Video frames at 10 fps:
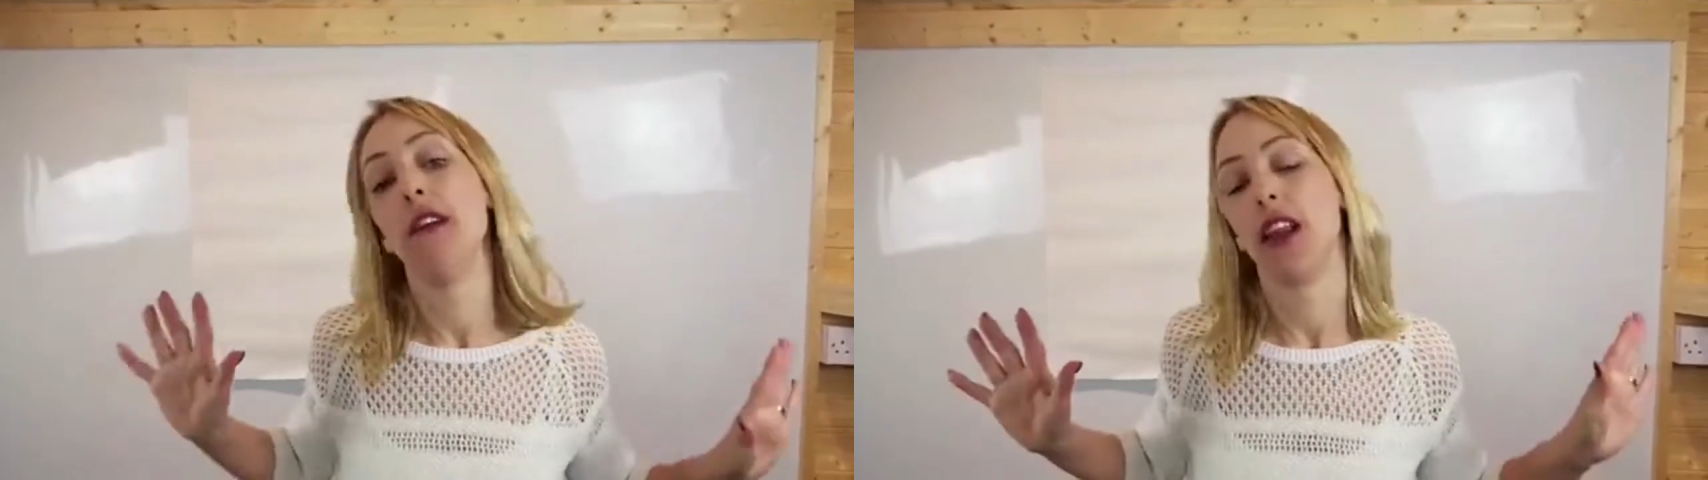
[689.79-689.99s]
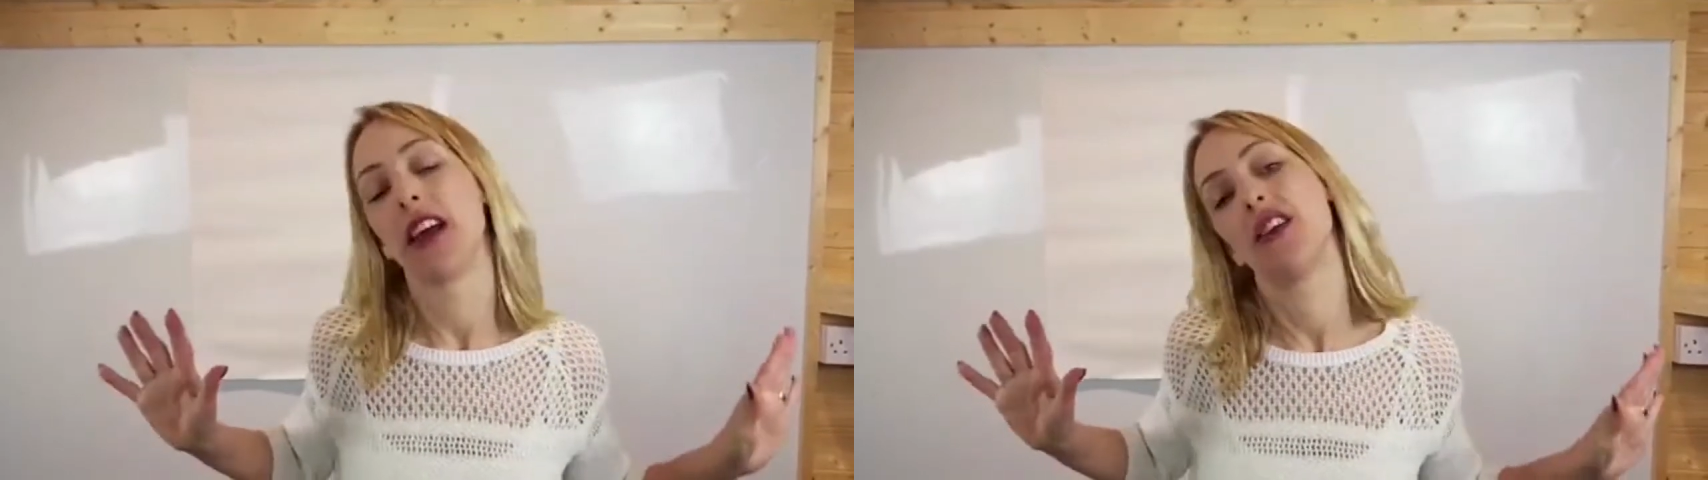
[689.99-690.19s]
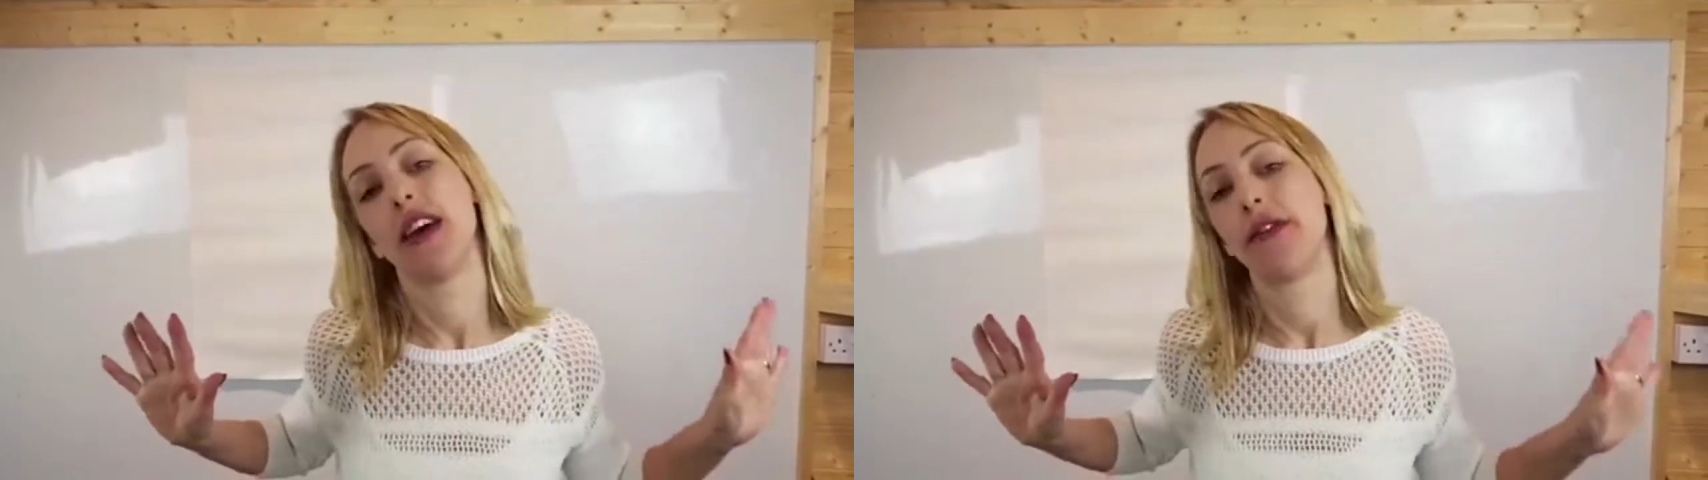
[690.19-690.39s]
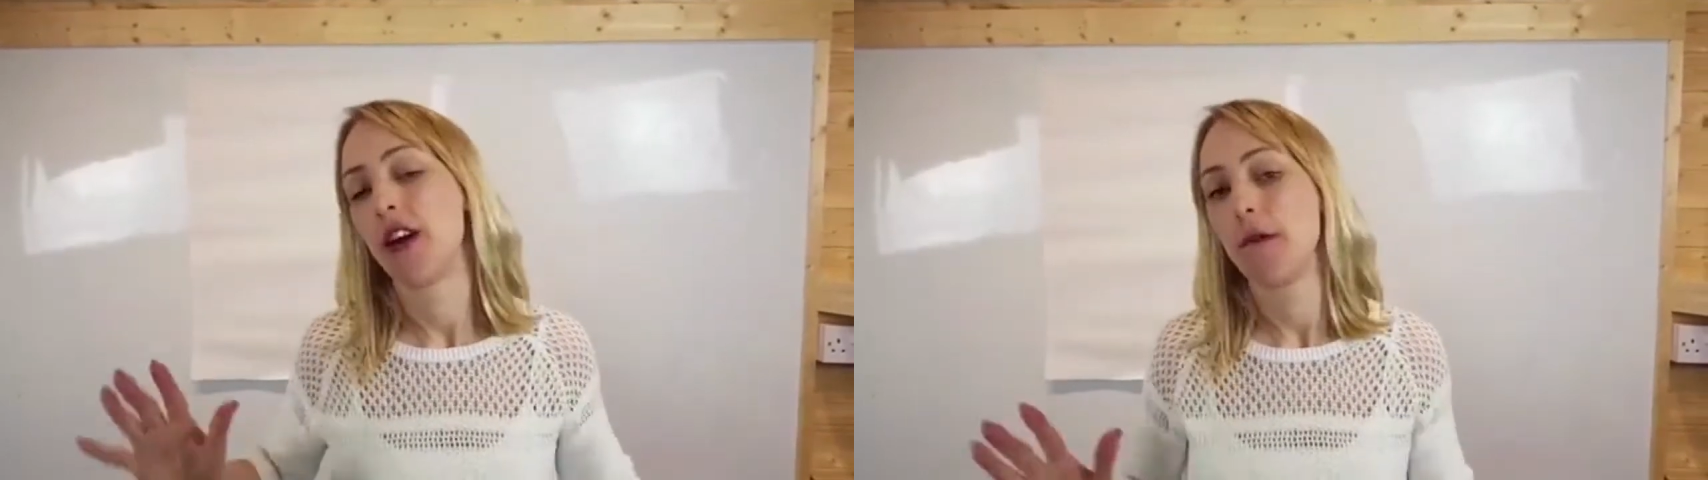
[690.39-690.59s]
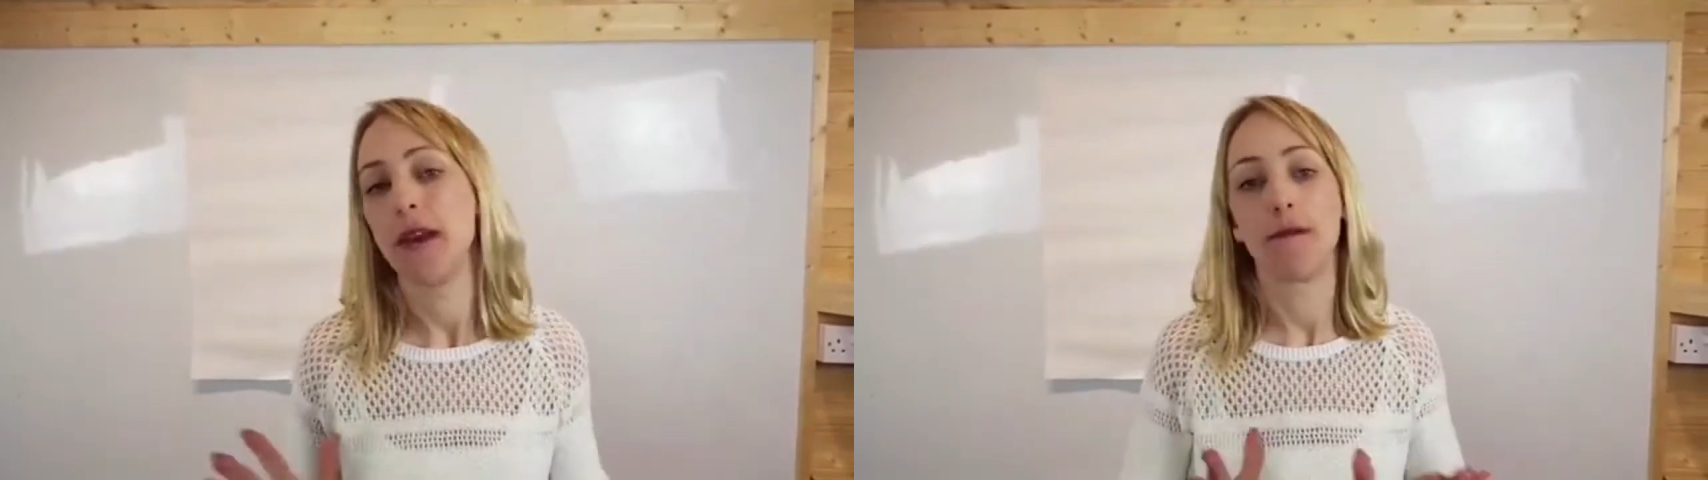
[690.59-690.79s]
Like, you never hear a
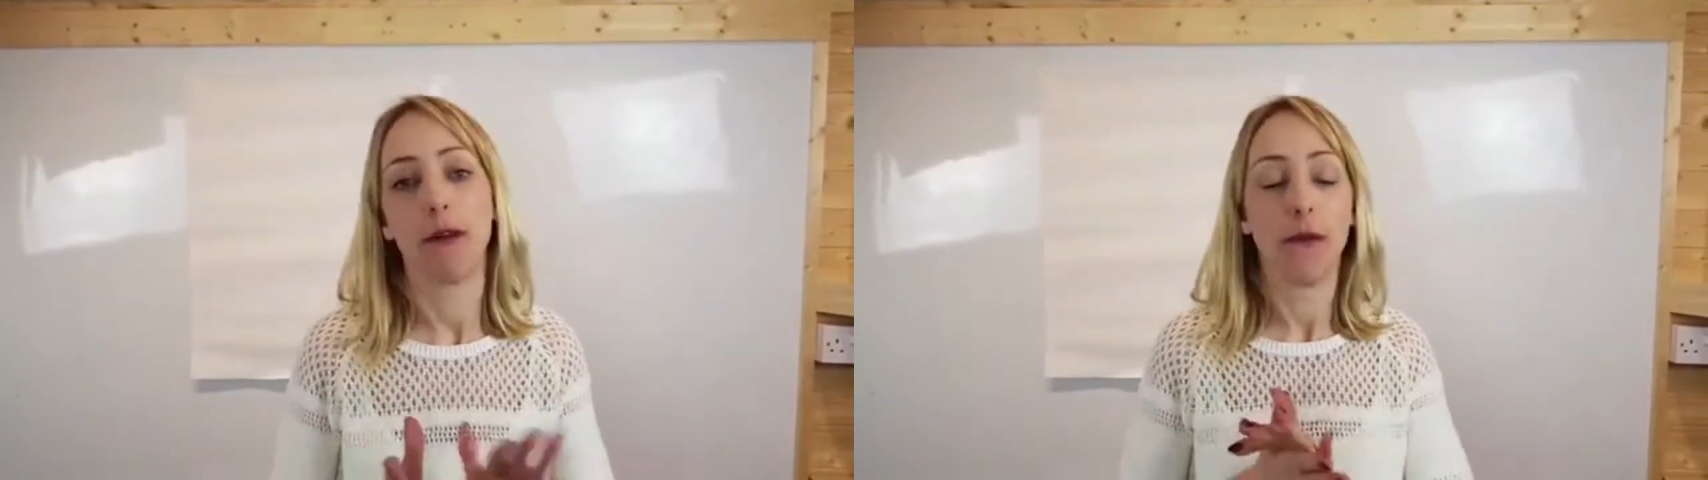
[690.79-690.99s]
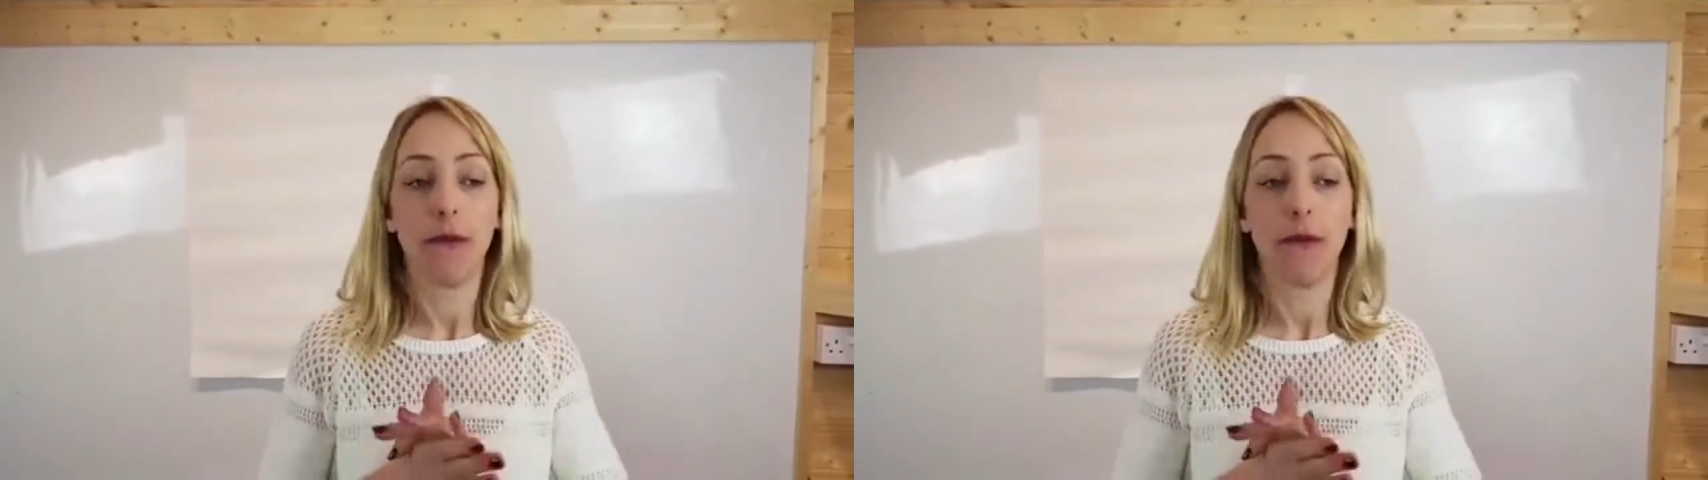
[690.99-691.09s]
peep from him.